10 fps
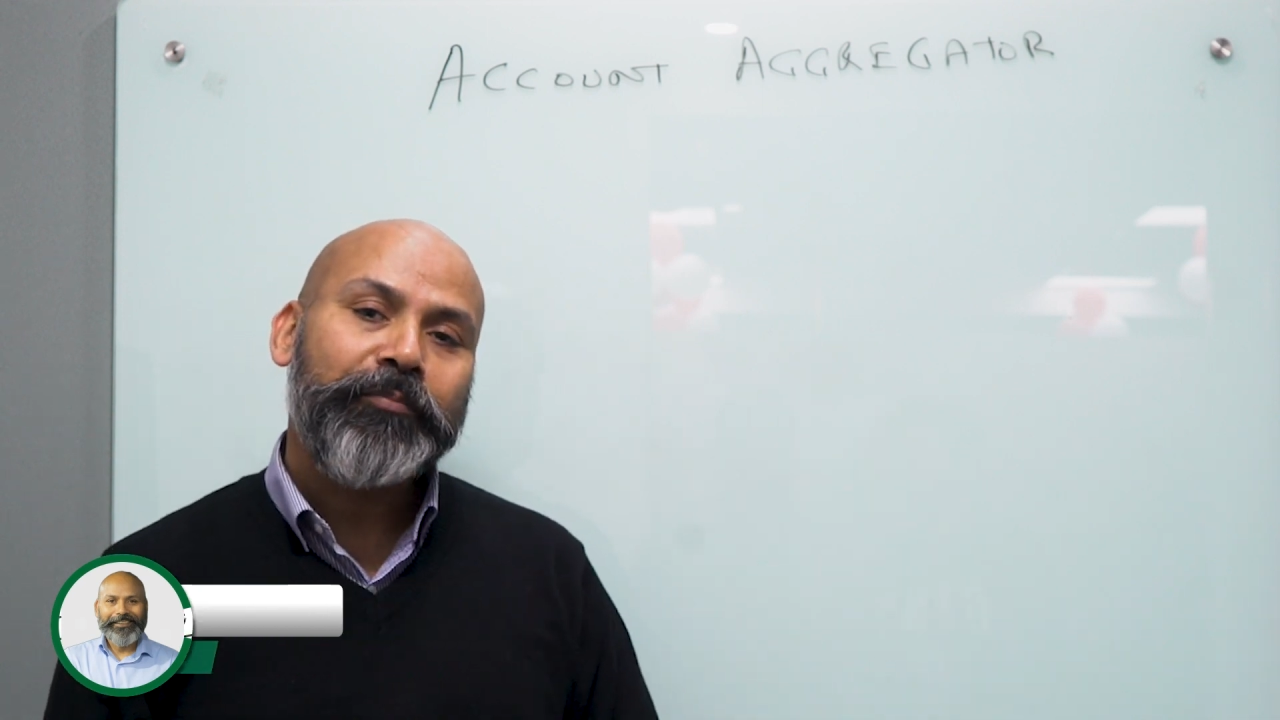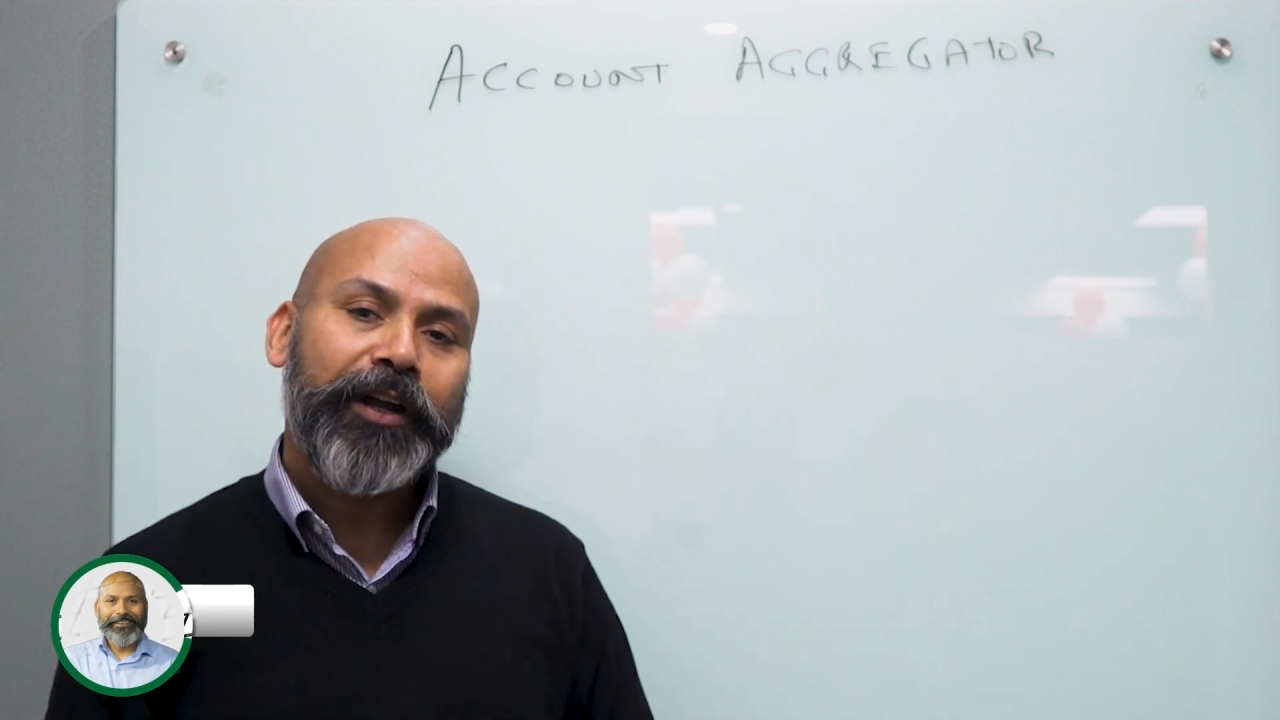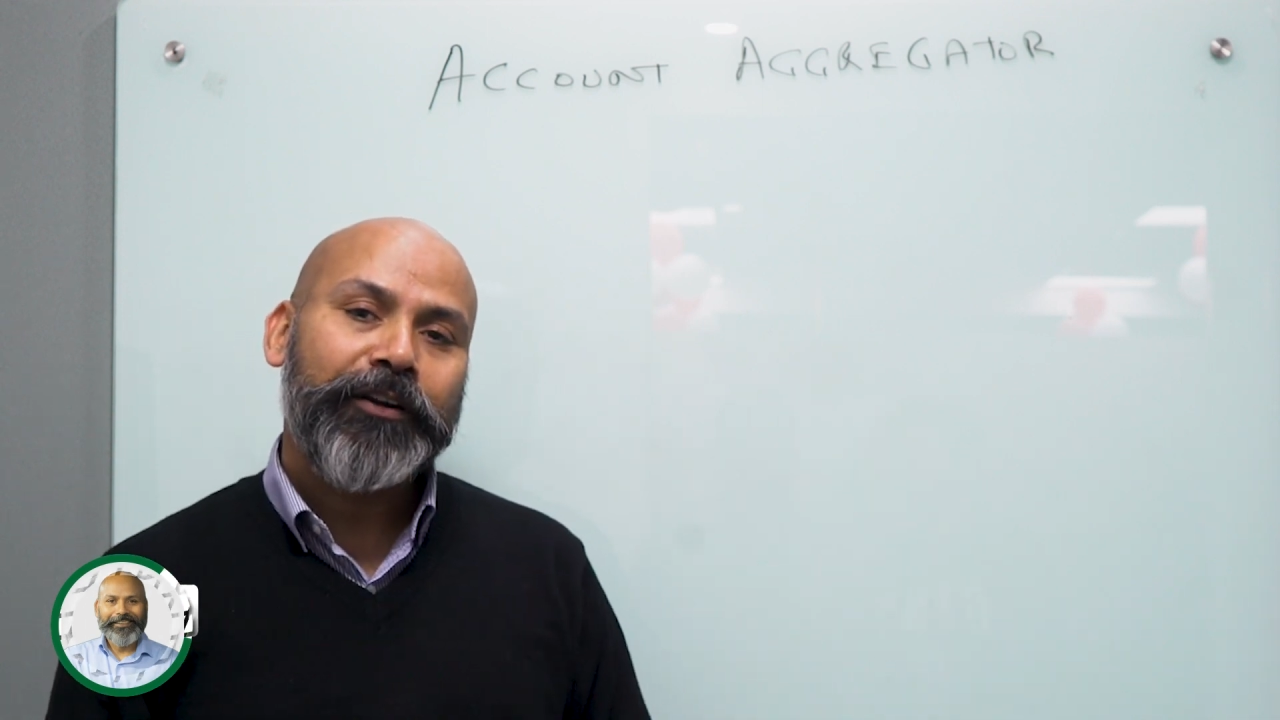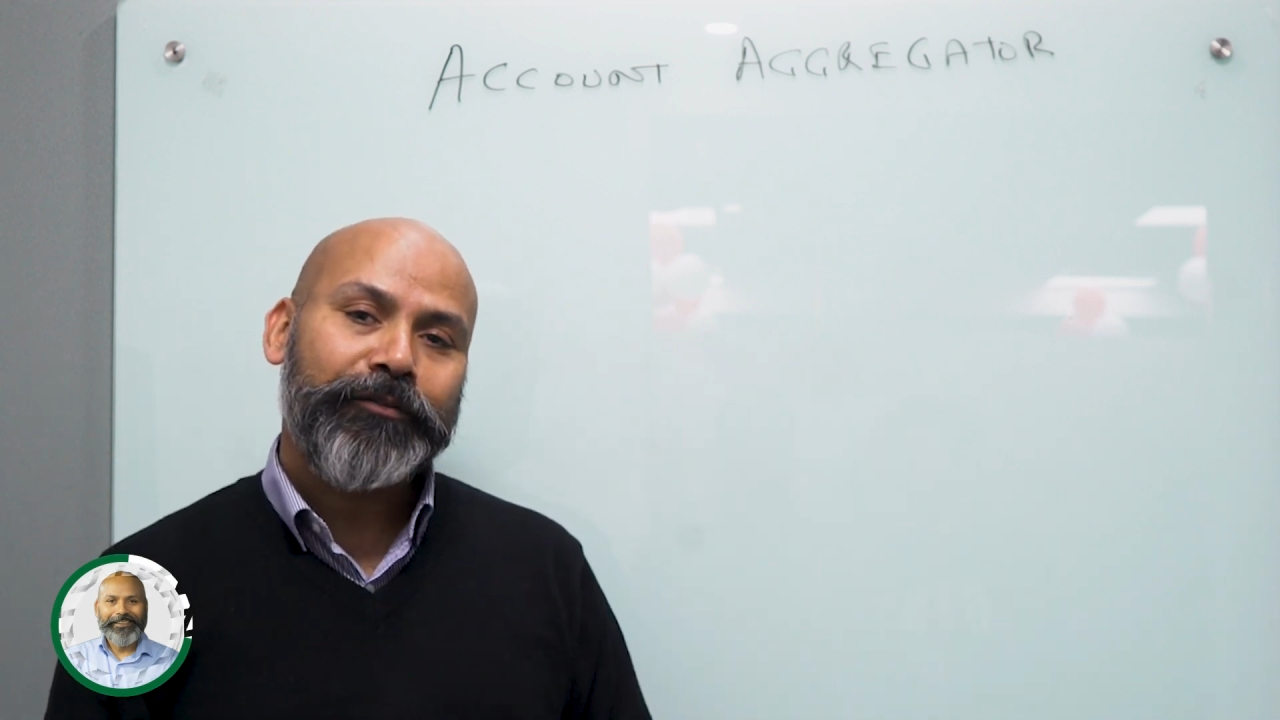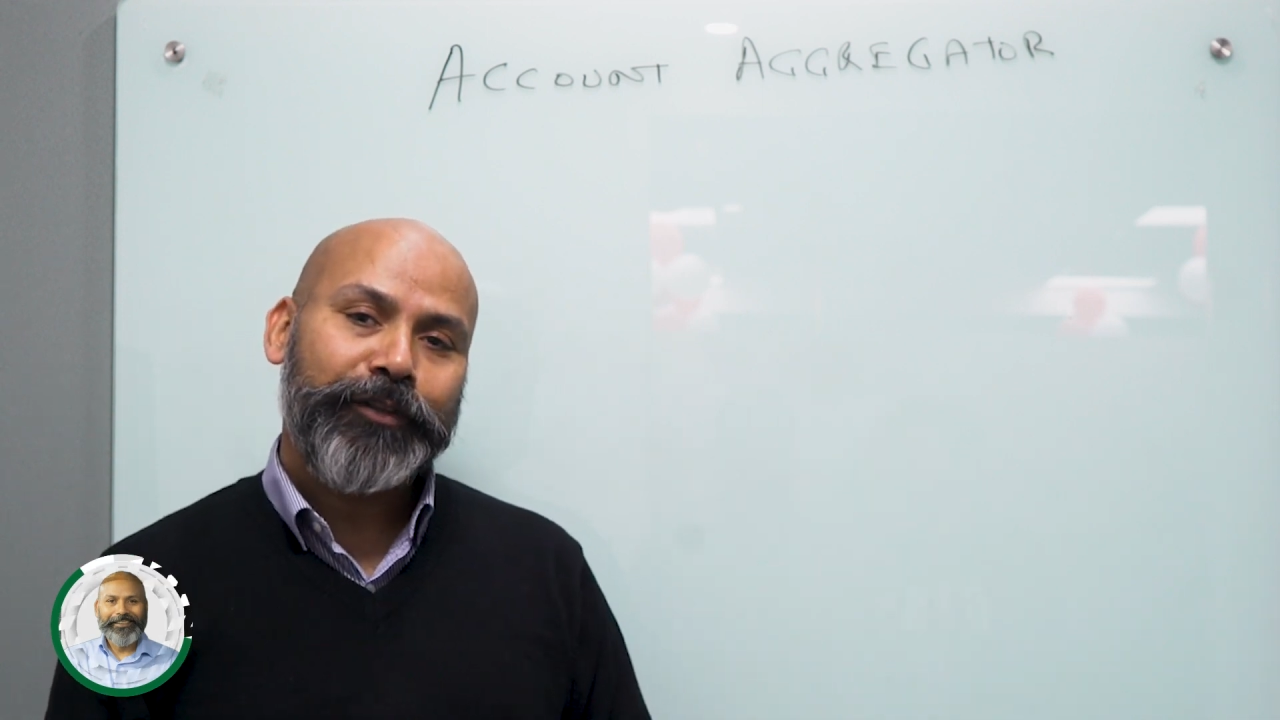
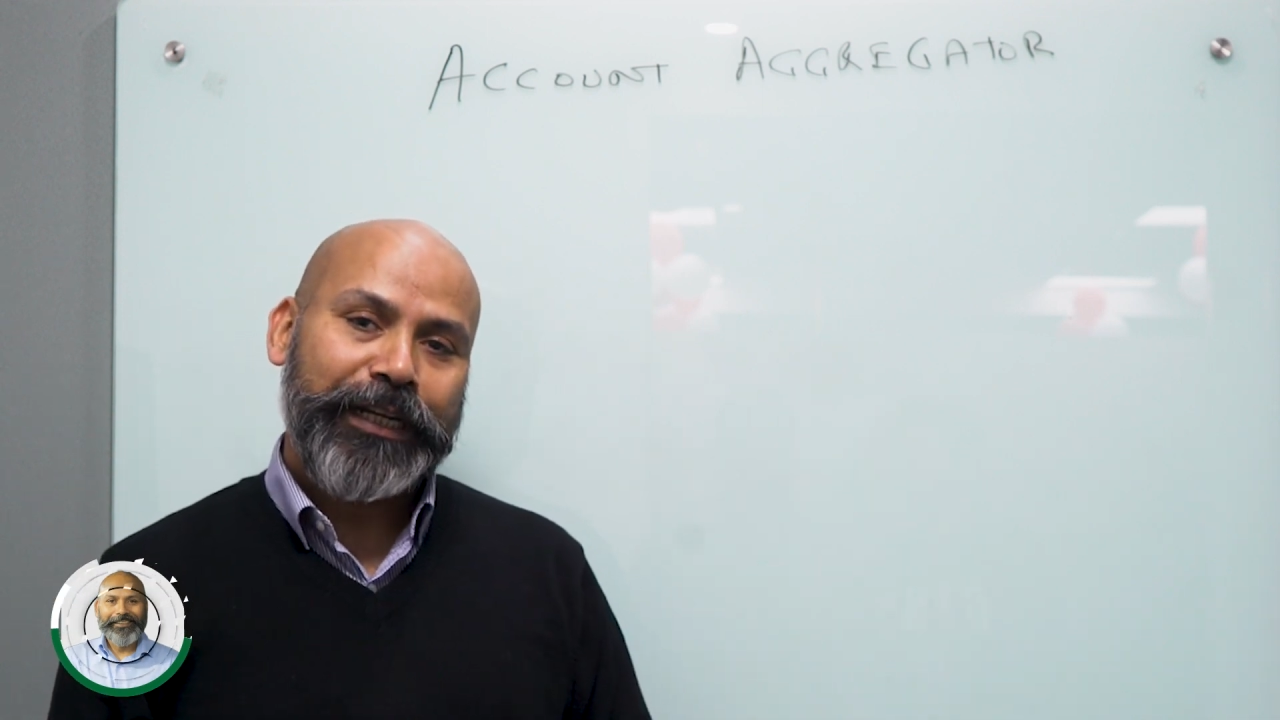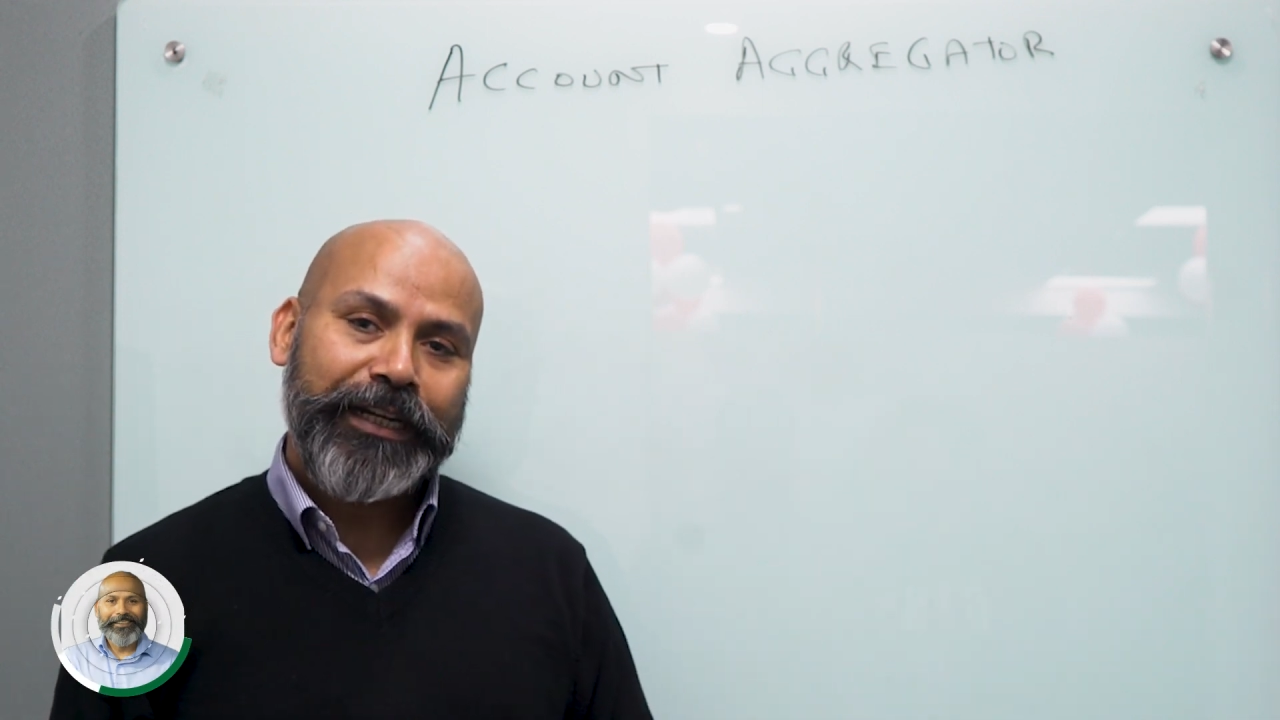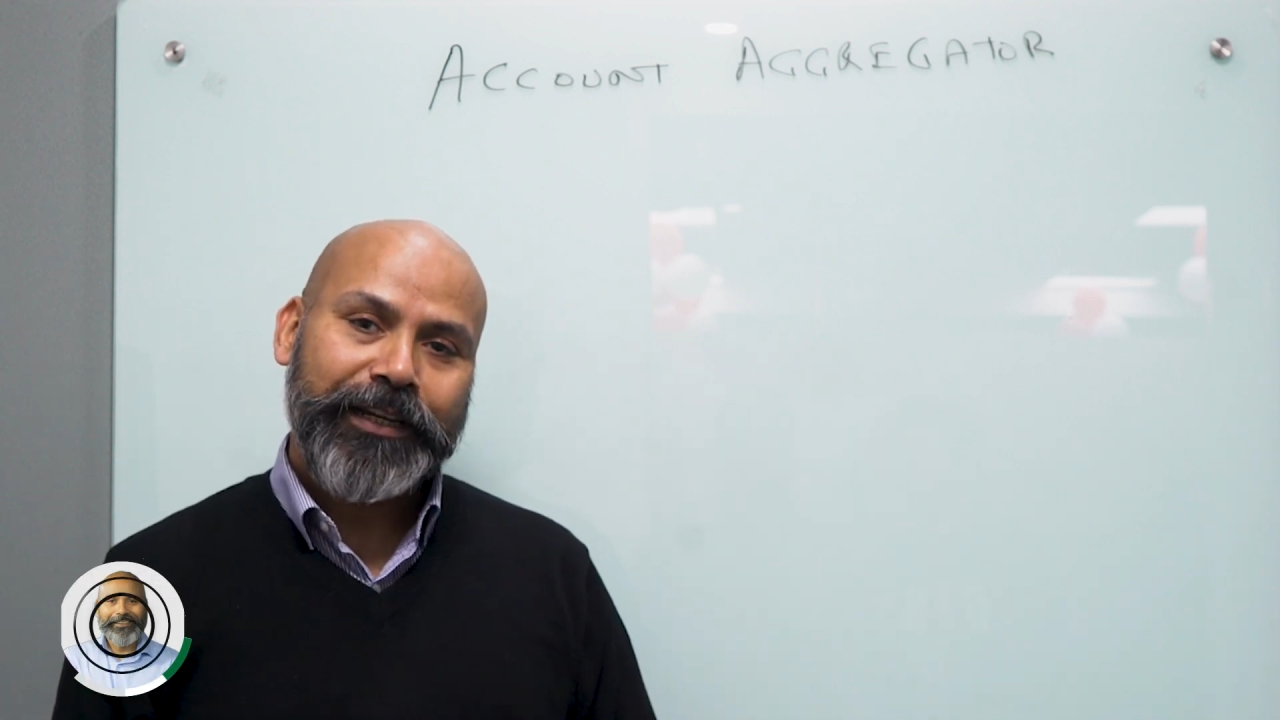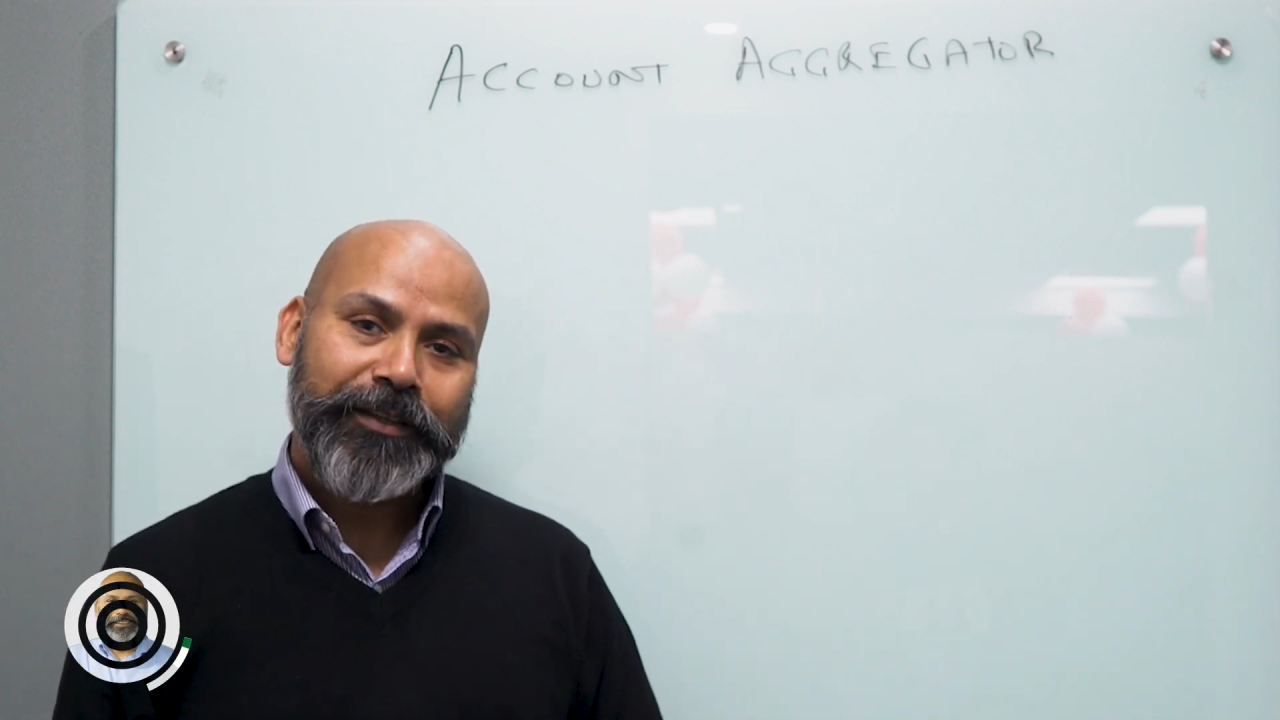part of the India